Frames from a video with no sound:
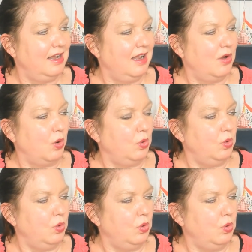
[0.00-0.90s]

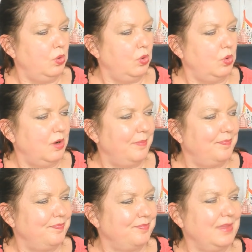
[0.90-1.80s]
Ooh,
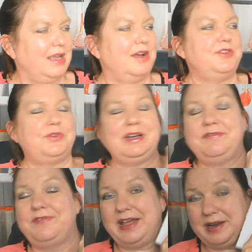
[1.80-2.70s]
country
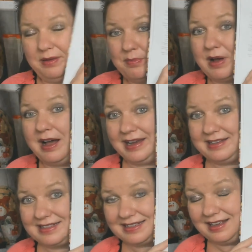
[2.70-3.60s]
feta
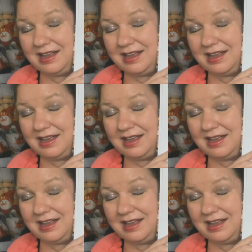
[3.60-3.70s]
pies.